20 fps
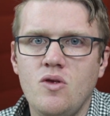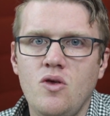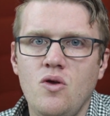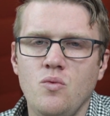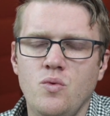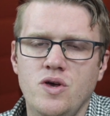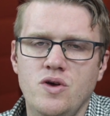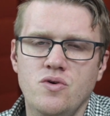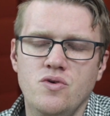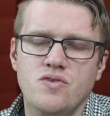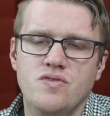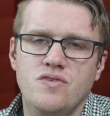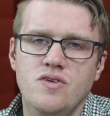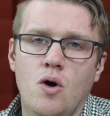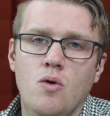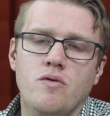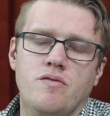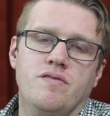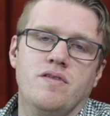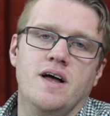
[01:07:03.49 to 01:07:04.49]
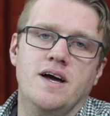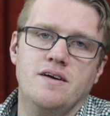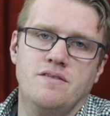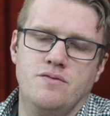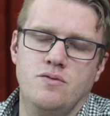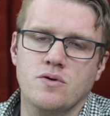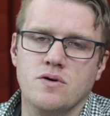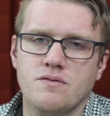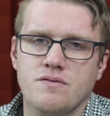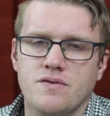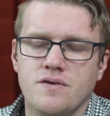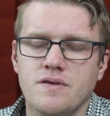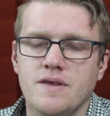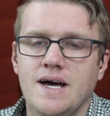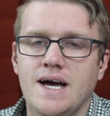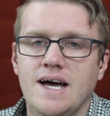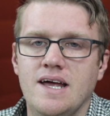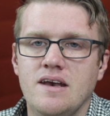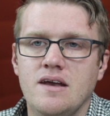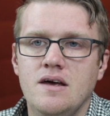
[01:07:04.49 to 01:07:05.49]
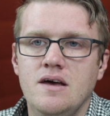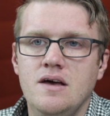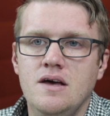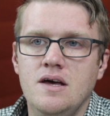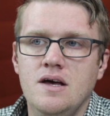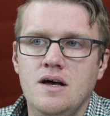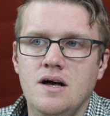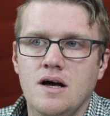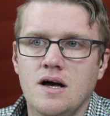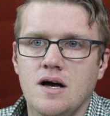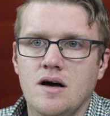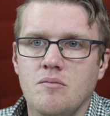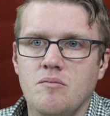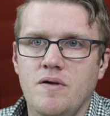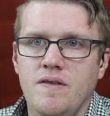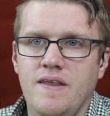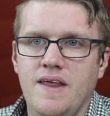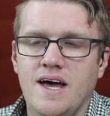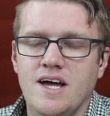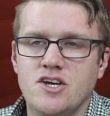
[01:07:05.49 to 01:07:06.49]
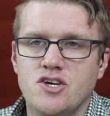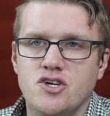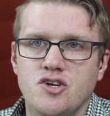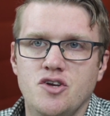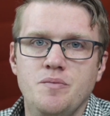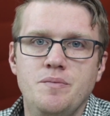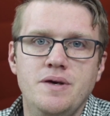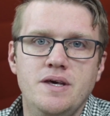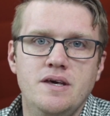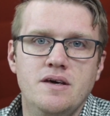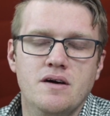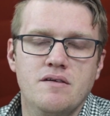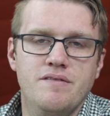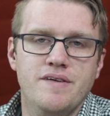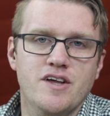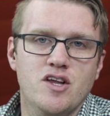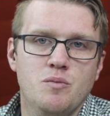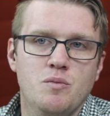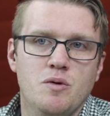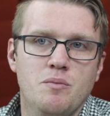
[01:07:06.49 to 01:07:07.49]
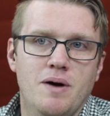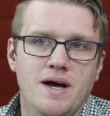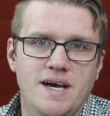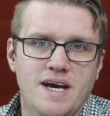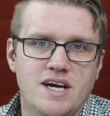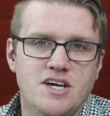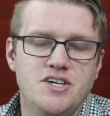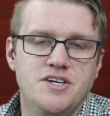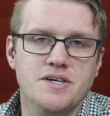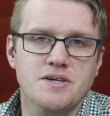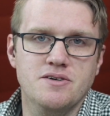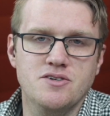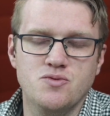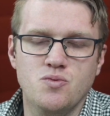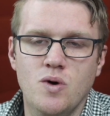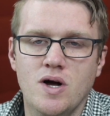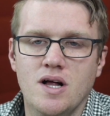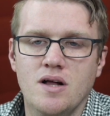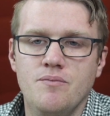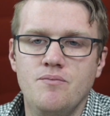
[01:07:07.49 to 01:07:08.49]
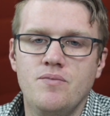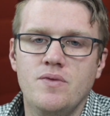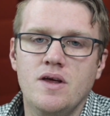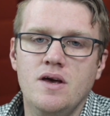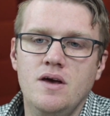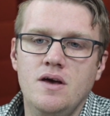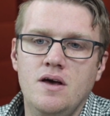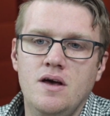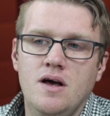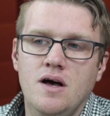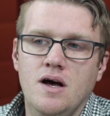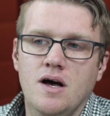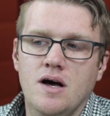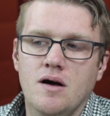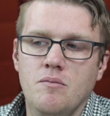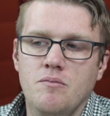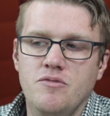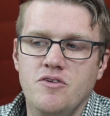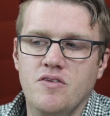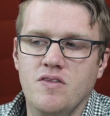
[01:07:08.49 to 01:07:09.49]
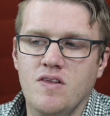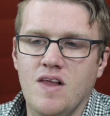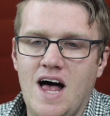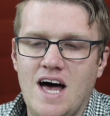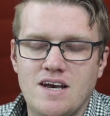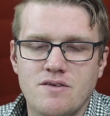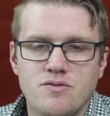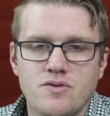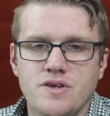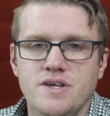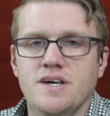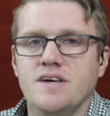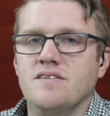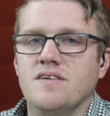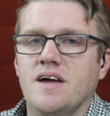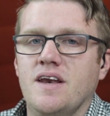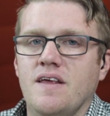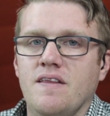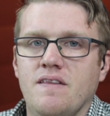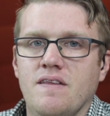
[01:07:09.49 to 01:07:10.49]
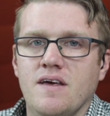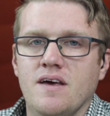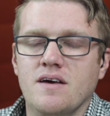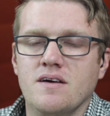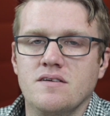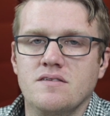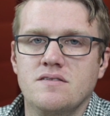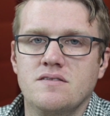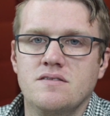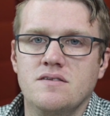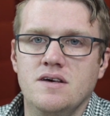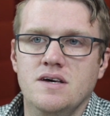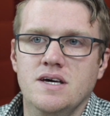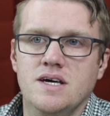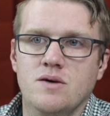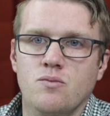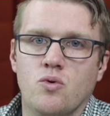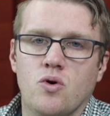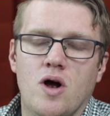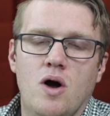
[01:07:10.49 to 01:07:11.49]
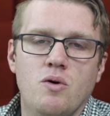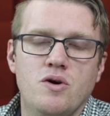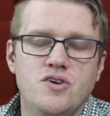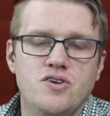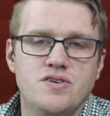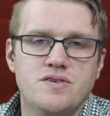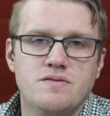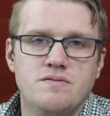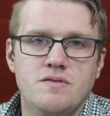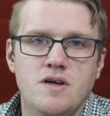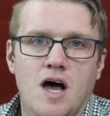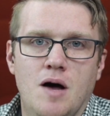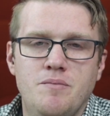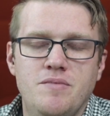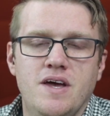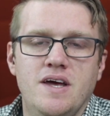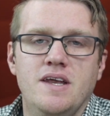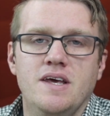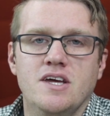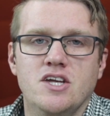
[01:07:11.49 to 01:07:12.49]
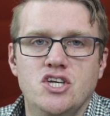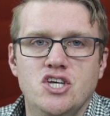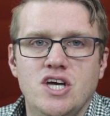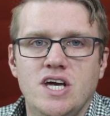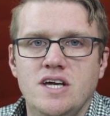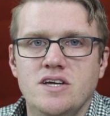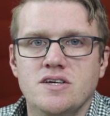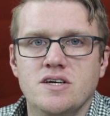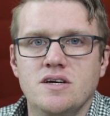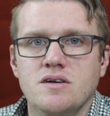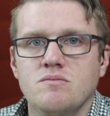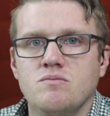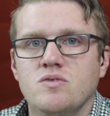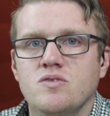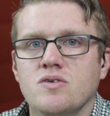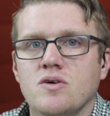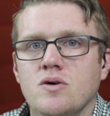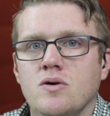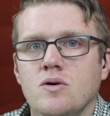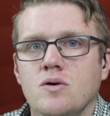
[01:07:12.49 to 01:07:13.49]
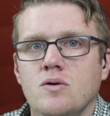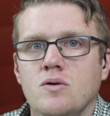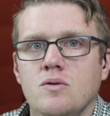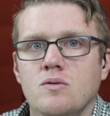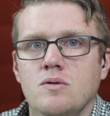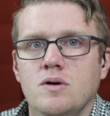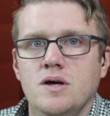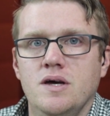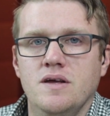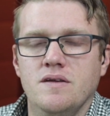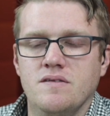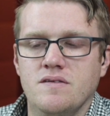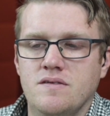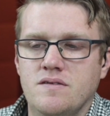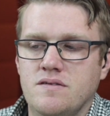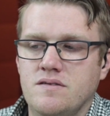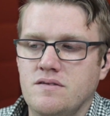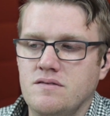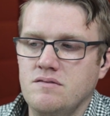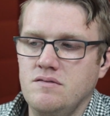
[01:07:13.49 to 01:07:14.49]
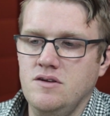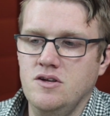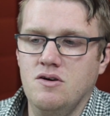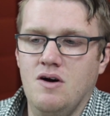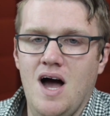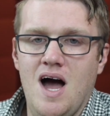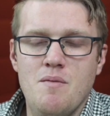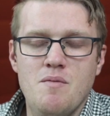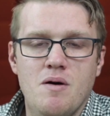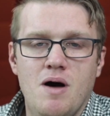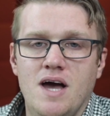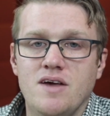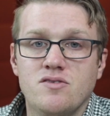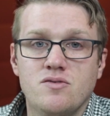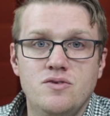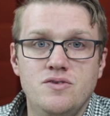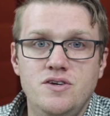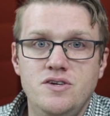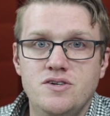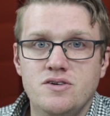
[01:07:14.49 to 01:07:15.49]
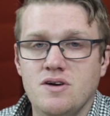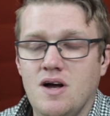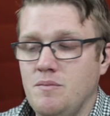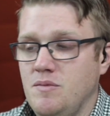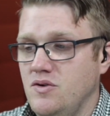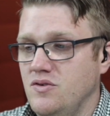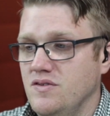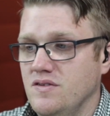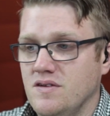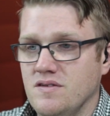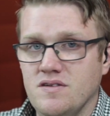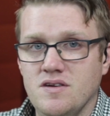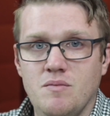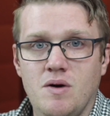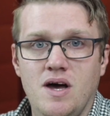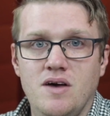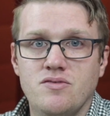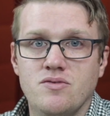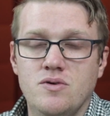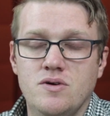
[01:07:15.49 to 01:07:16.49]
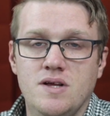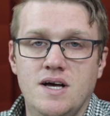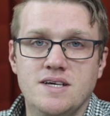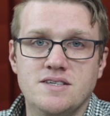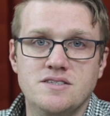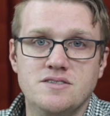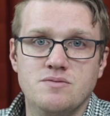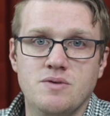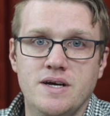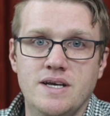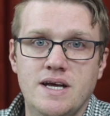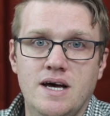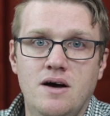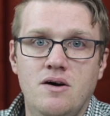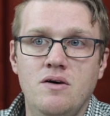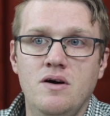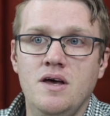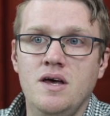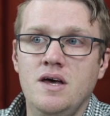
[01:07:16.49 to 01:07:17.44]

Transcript: We use Note Flight for that, and that should be available by next year as well. A lot of really exciting things, and we're always updating and changing. So it's, I'm a high school teacher. I'm using this in my high school classes right now.